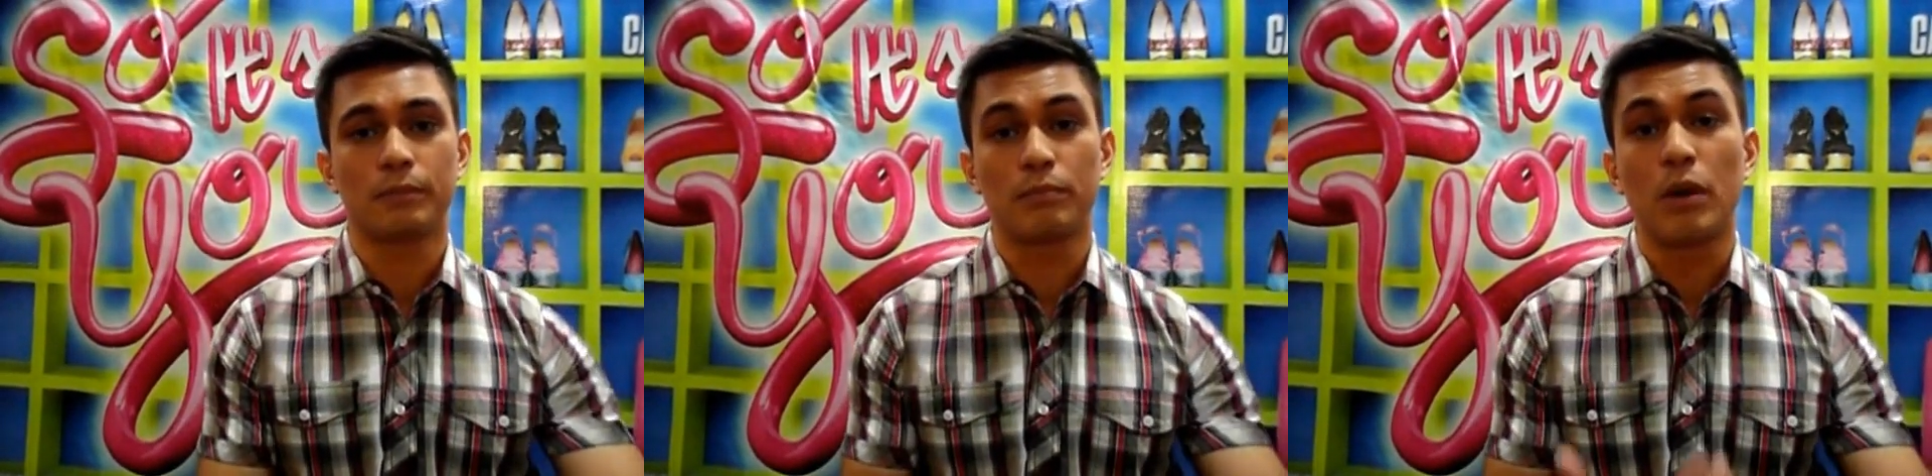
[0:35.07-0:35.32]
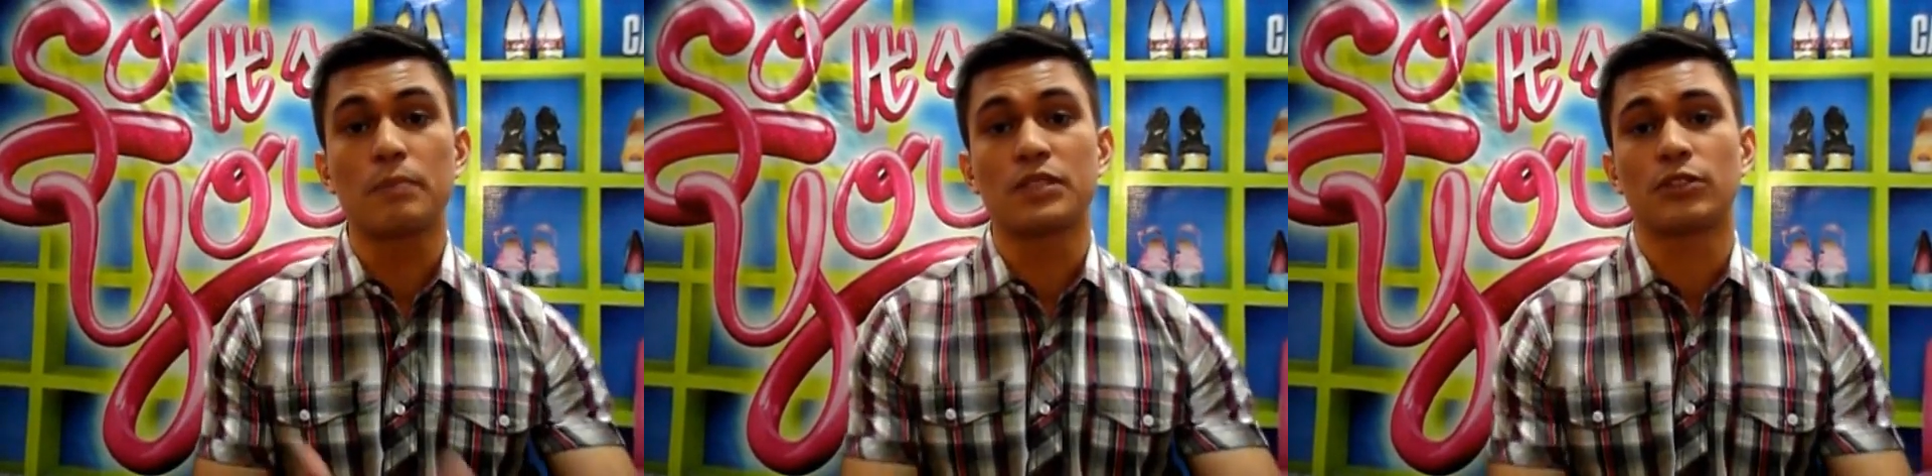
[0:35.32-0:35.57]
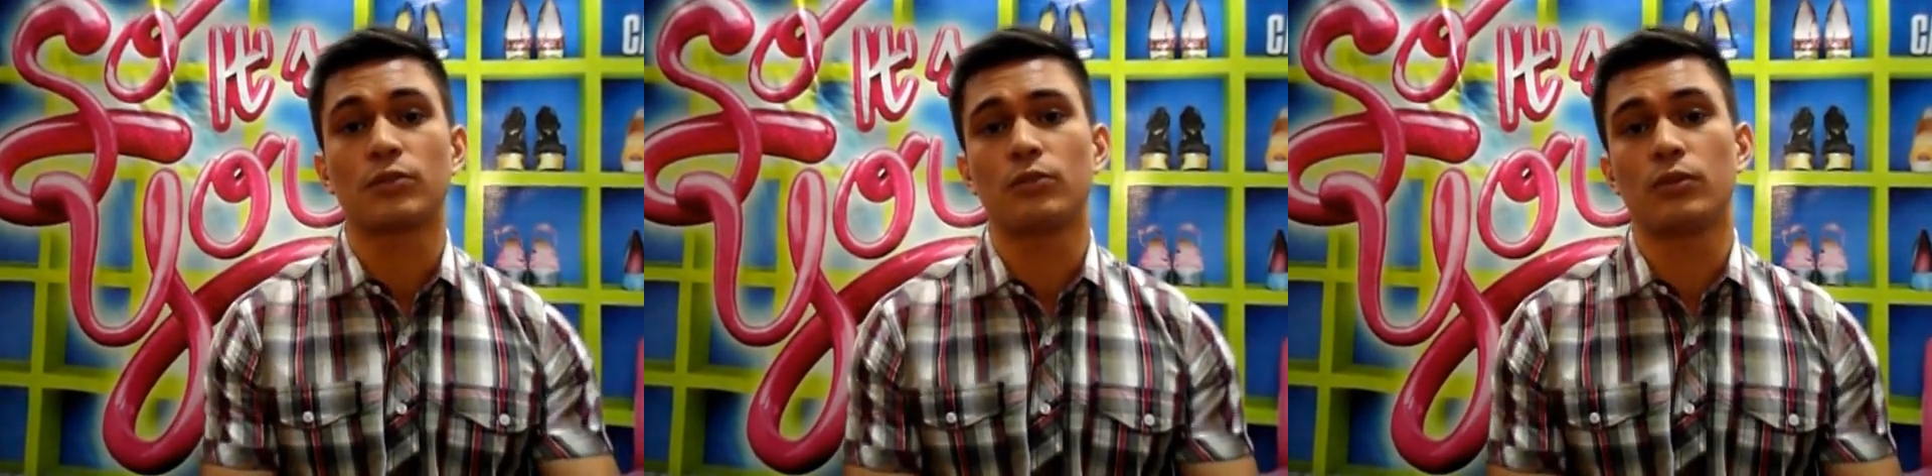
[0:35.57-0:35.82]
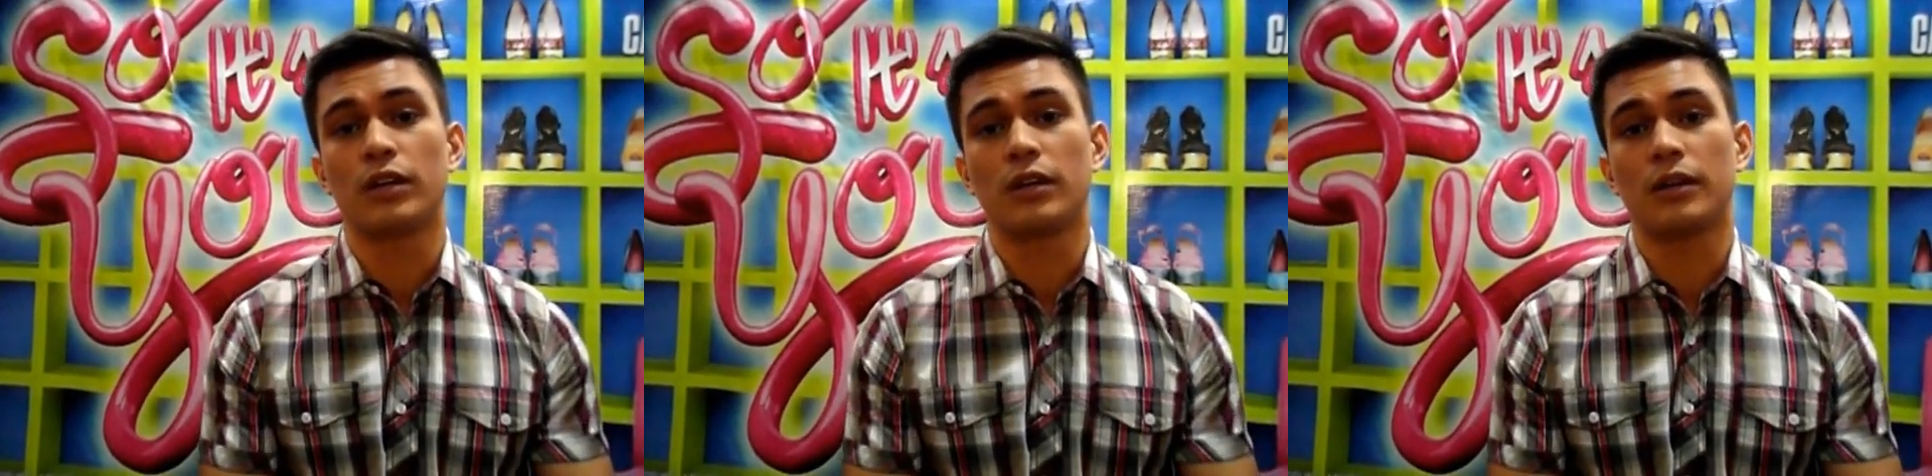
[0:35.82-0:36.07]
bumps into
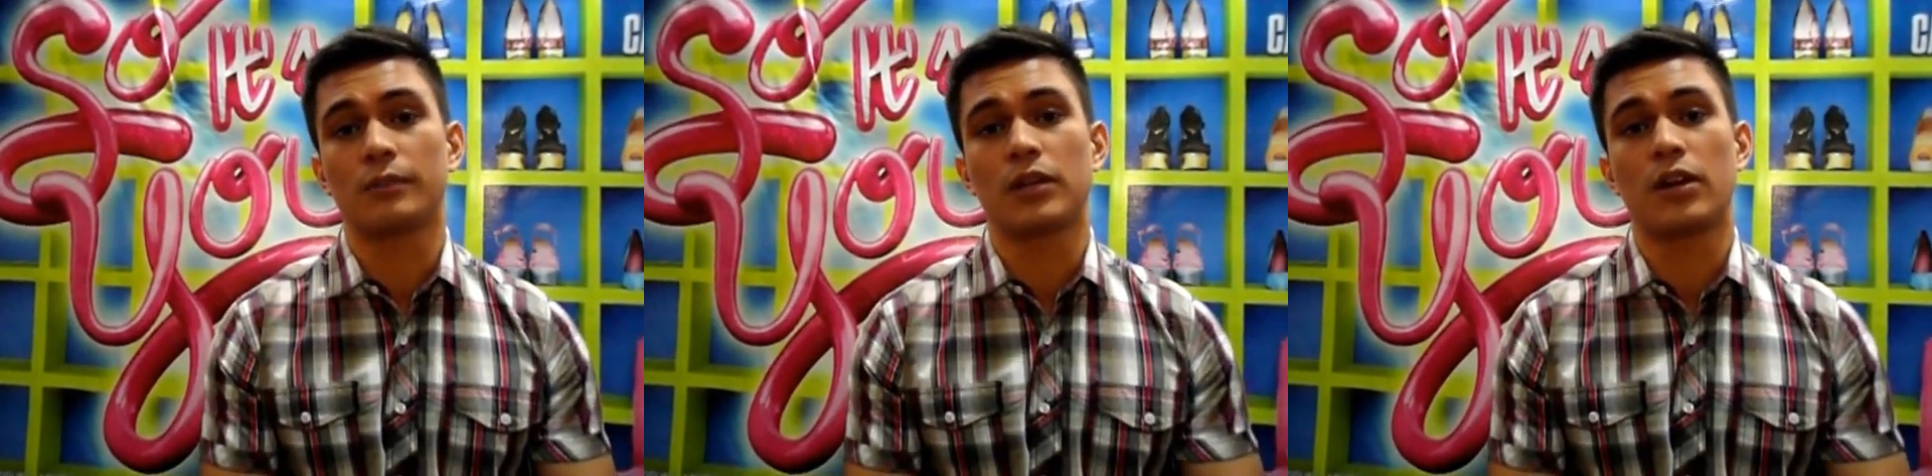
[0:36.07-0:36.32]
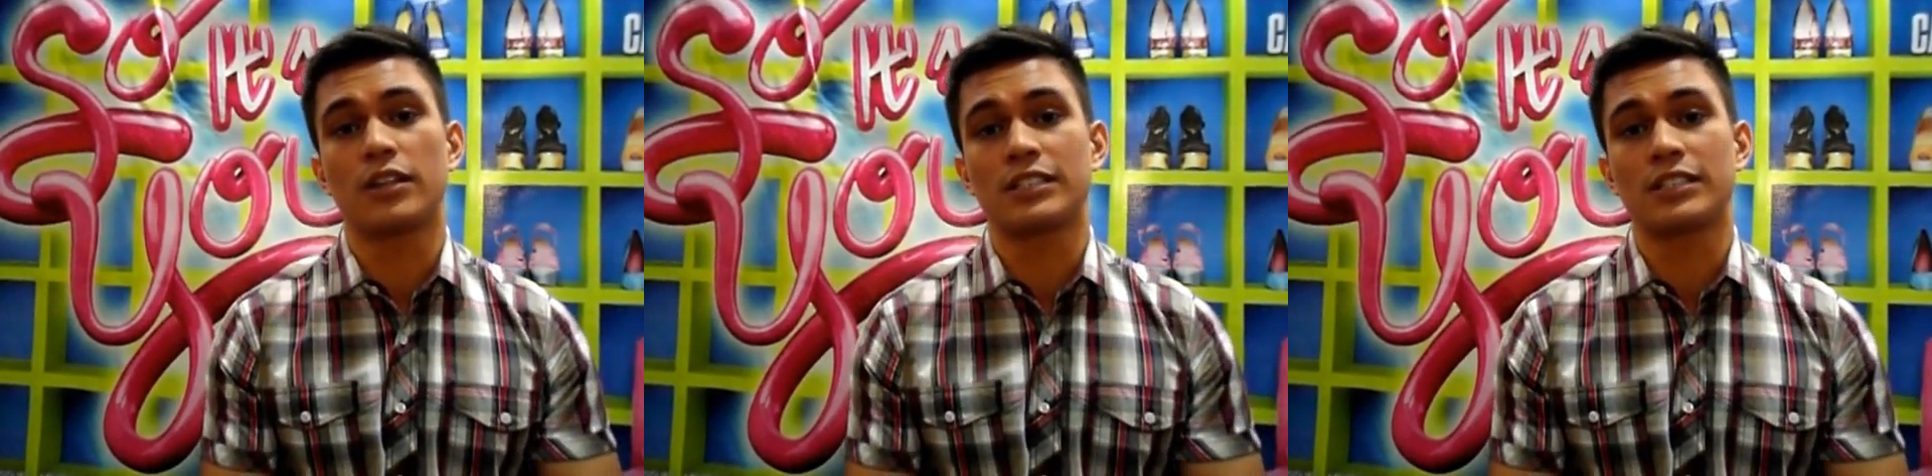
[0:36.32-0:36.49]
Carla's